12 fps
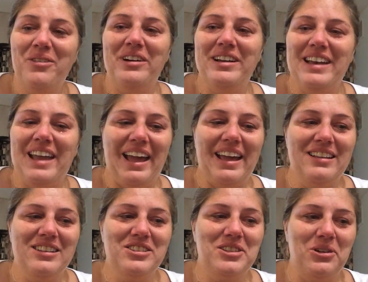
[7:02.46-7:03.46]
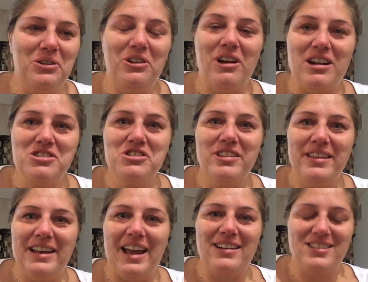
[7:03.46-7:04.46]
one day and so crushed the
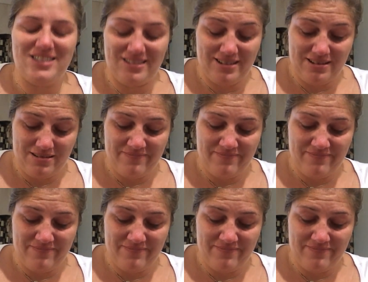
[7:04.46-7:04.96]
next.